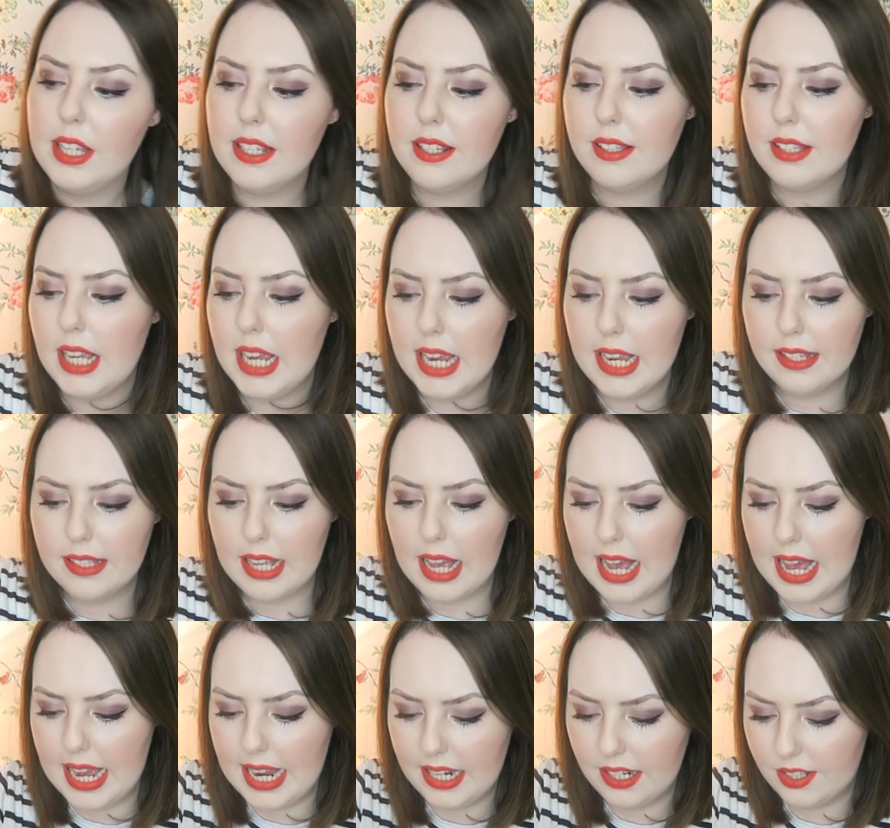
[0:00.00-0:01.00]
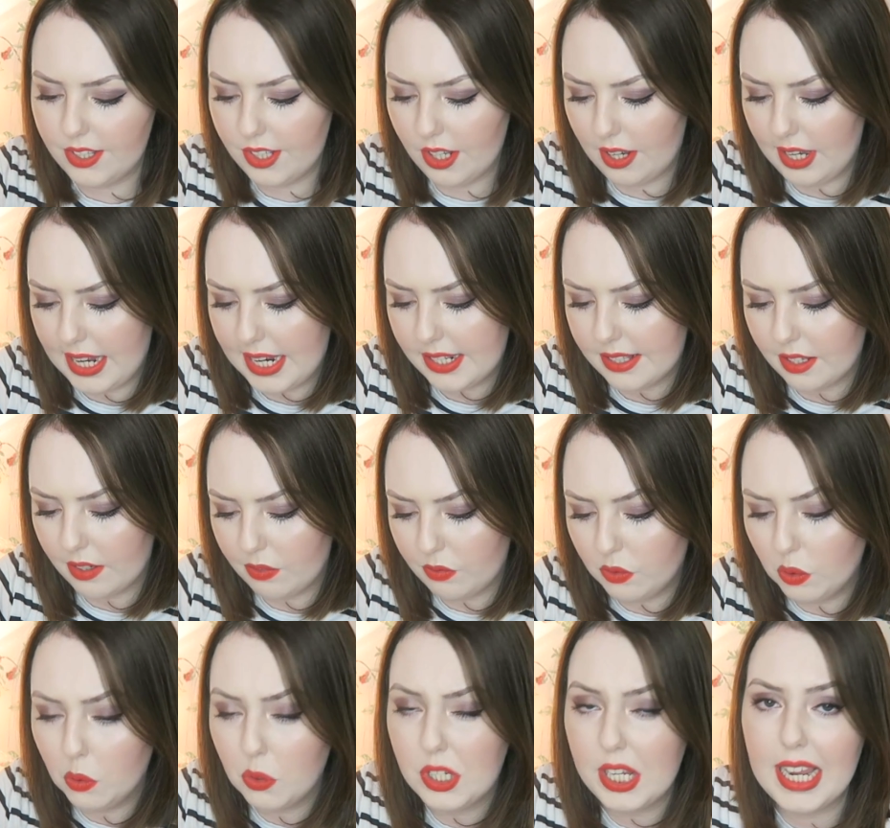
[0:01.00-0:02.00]
This is a size
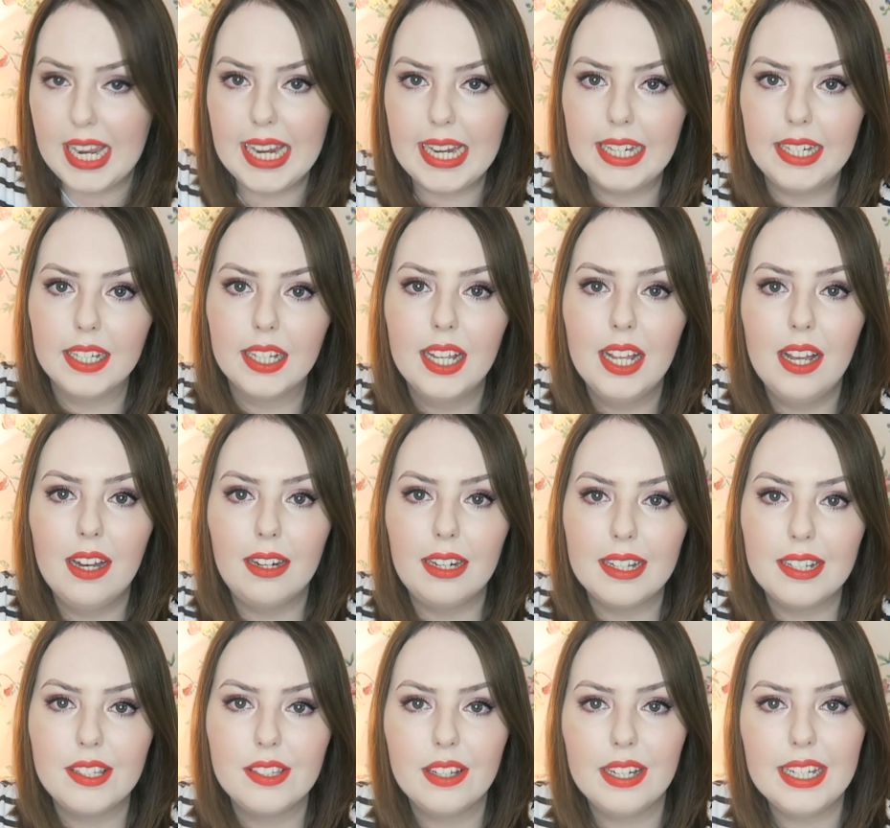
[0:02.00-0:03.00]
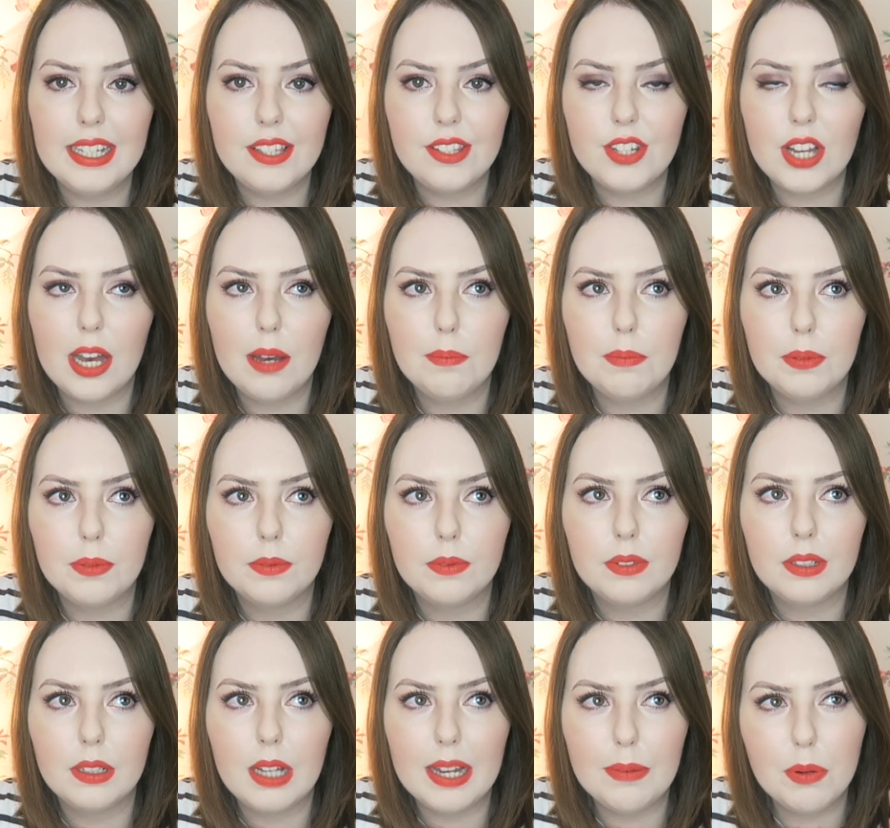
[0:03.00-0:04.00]
14. I sized up,
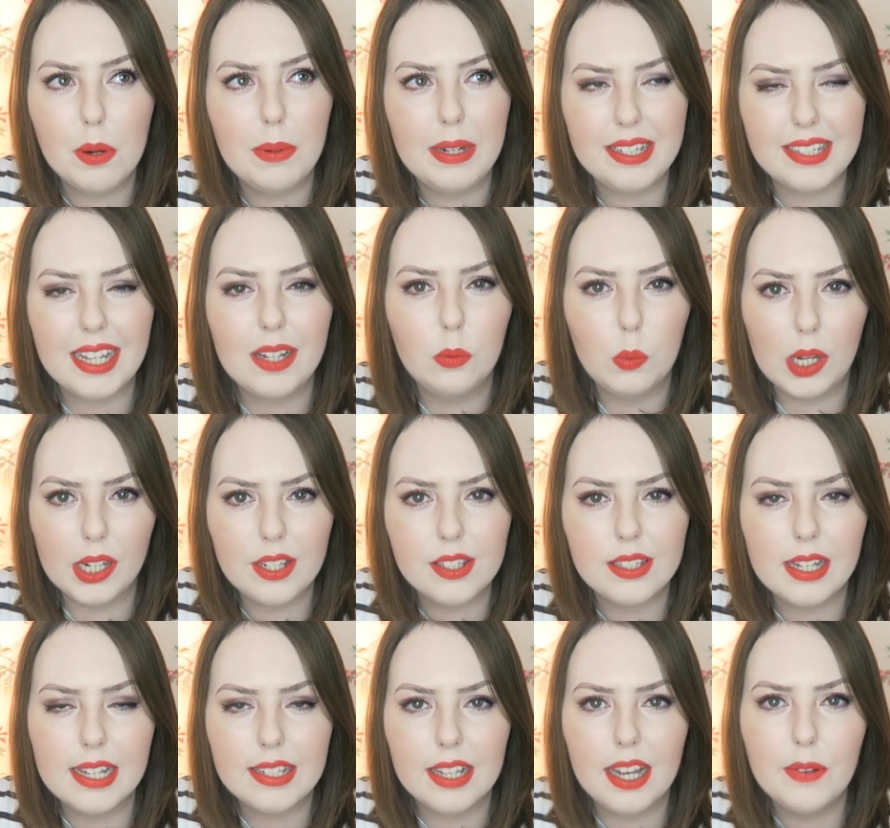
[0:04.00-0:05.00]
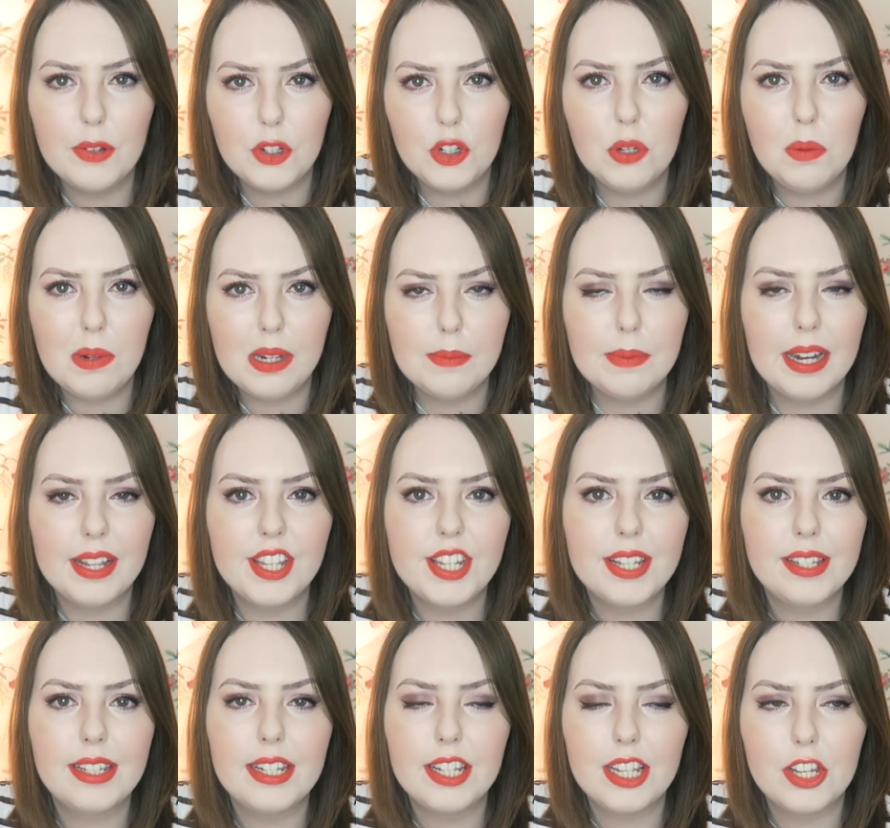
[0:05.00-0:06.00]
I'd probably say one size. I would normally buy the
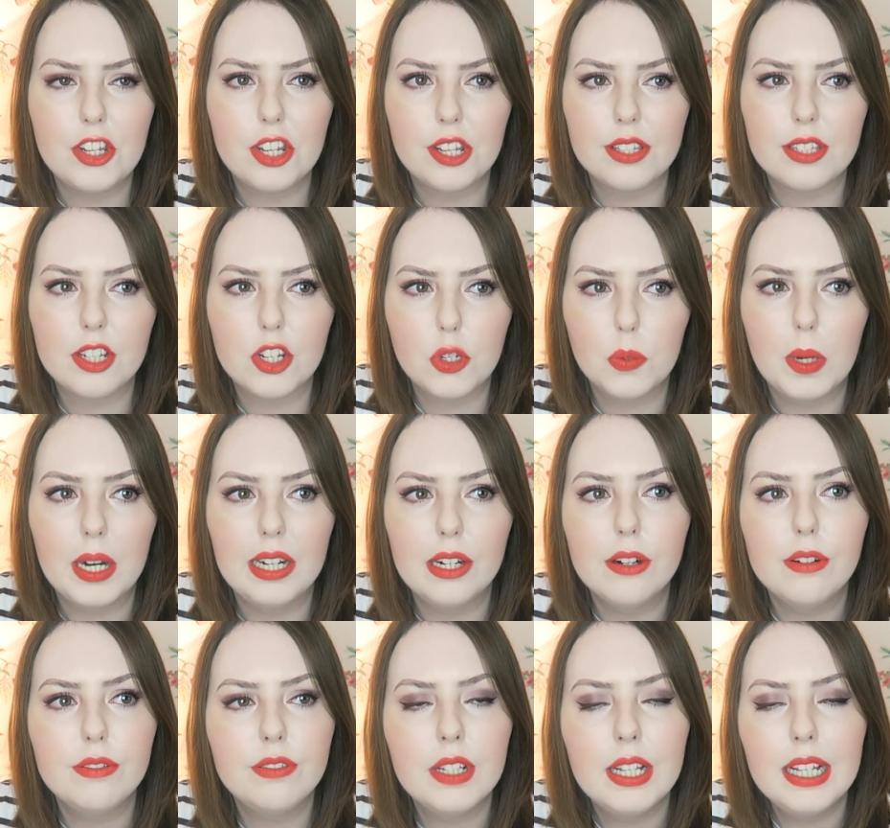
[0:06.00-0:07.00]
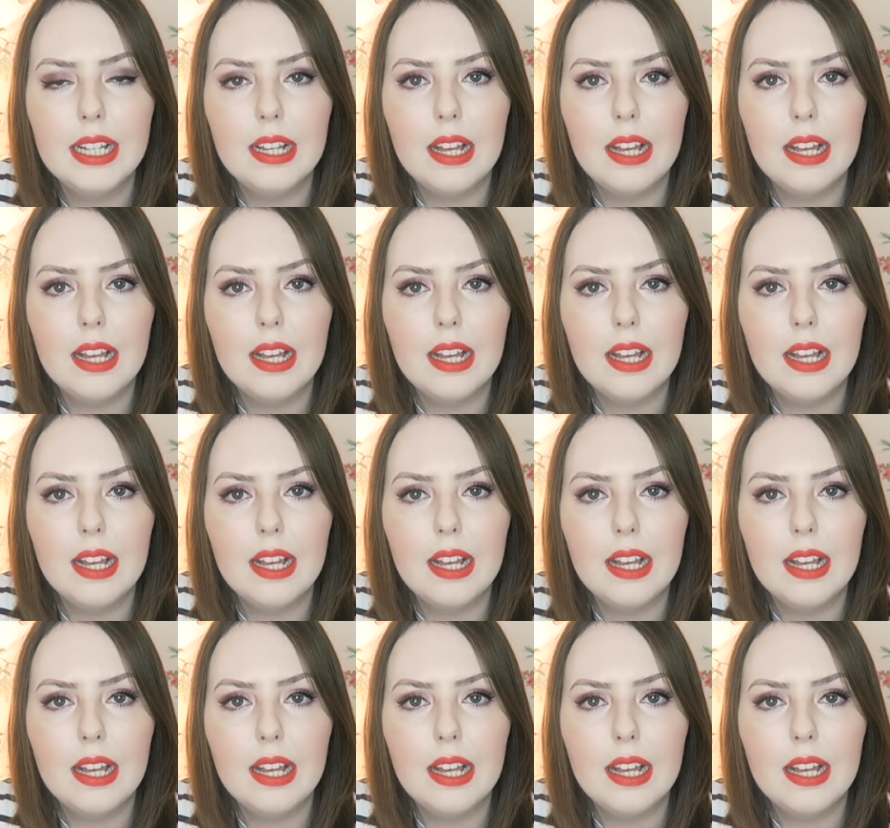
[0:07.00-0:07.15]
Disney t-shirts in a 12.